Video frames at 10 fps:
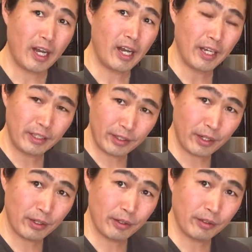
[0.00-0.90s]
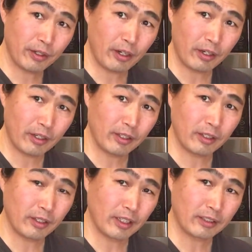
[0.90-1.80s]
I know.
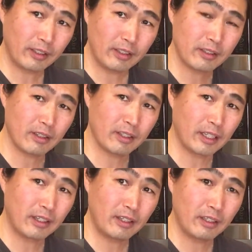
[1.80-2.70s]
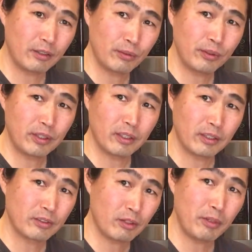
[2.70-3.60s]
I think
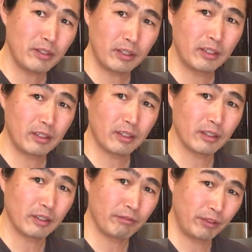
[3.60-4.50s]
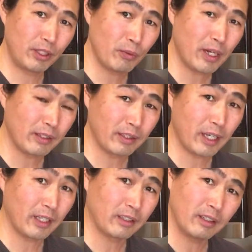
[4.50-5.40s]
someone did a video on
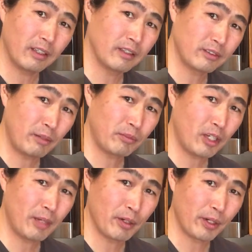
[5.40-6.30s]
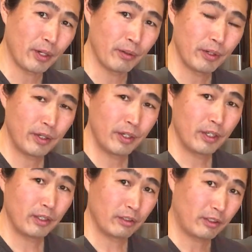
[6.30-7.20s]
that some time ago.
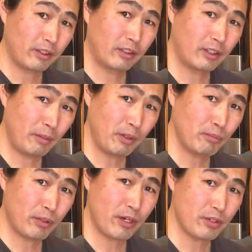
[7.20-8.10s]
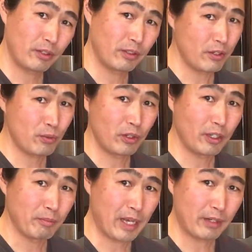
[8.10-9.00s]
The temping pressure doesn't
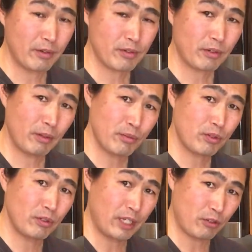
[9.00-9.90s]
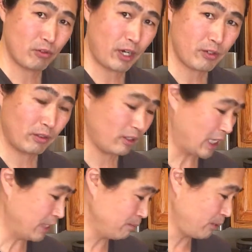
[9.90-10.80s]
really matter, comes to extraction
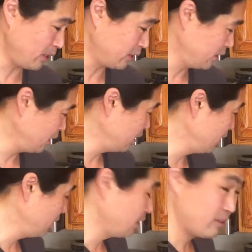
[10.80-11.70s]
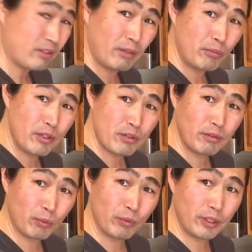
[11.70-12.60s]
time, but some
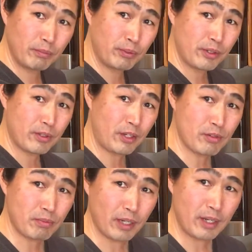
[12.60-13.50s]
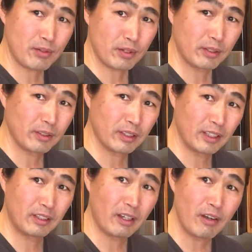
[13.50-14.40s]
reason with Barista Express,
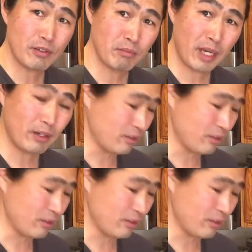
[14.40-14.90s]
it does matter.